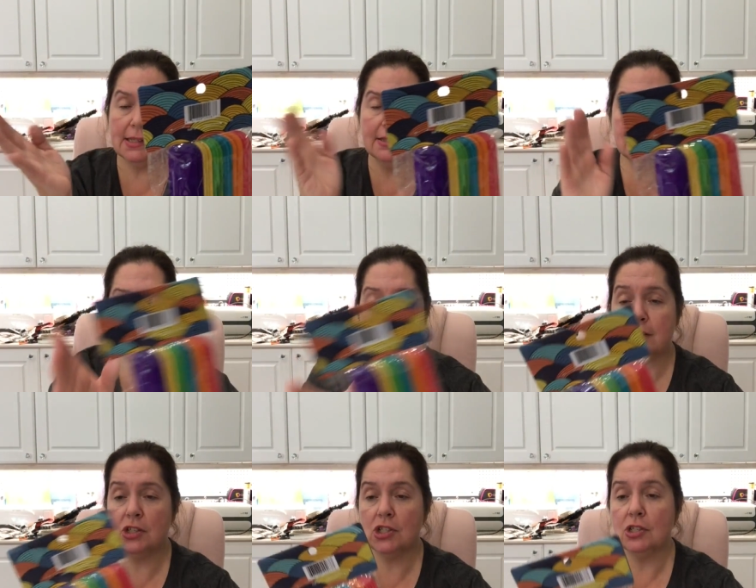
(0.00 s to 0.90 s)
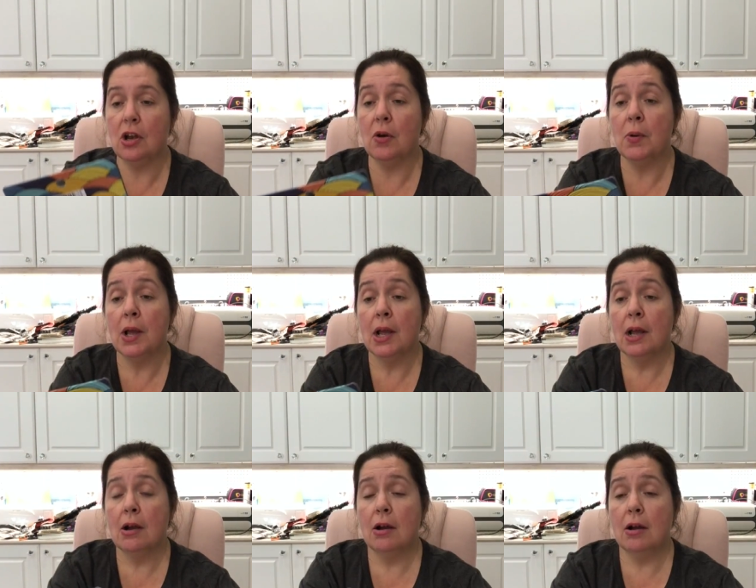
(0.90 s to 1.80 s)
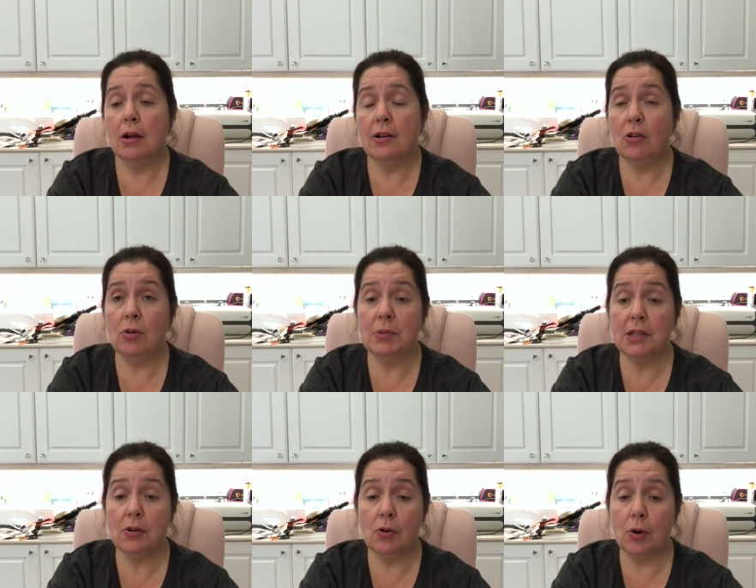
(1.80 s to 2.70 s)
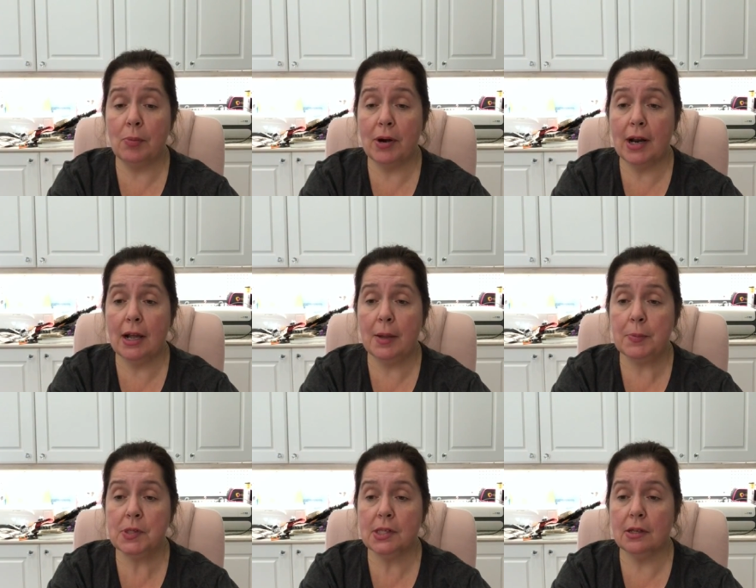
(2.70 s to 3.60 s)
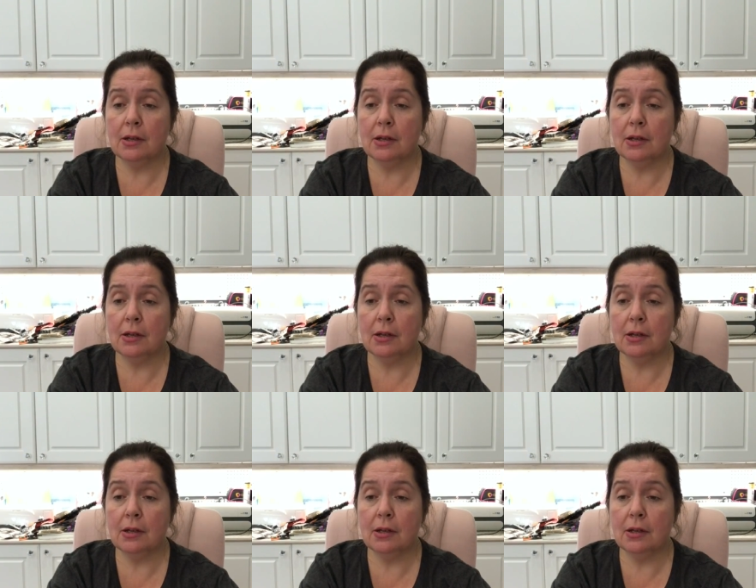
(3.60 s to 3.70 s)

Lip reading: and such. So on home decor, perhaps.